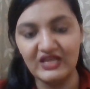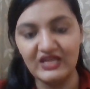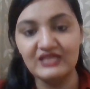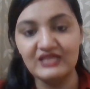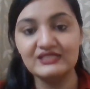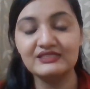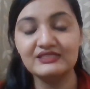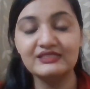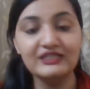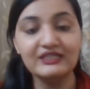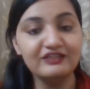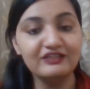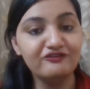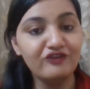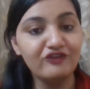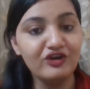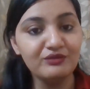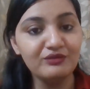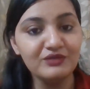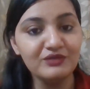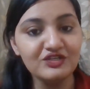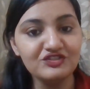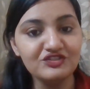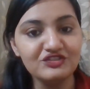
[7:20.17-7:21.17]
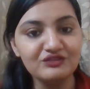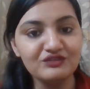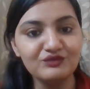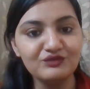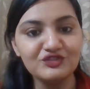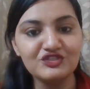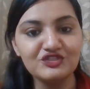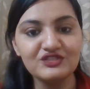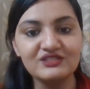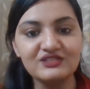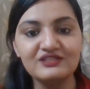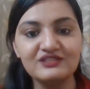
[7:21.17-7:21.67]
Seed formation,
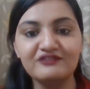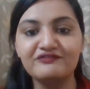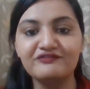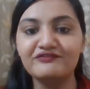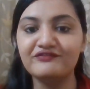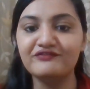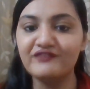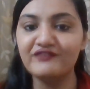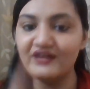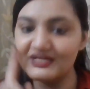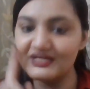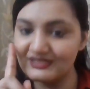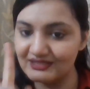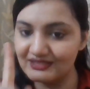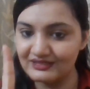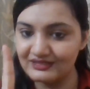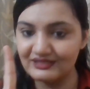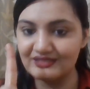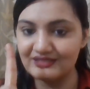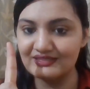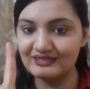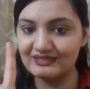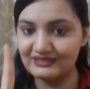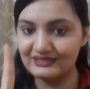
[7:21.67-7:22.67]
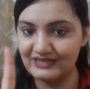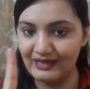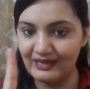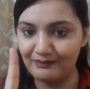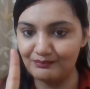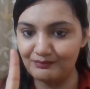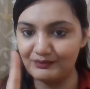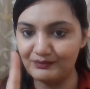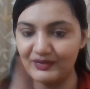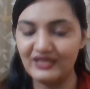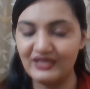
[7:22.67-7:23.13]
which is the first step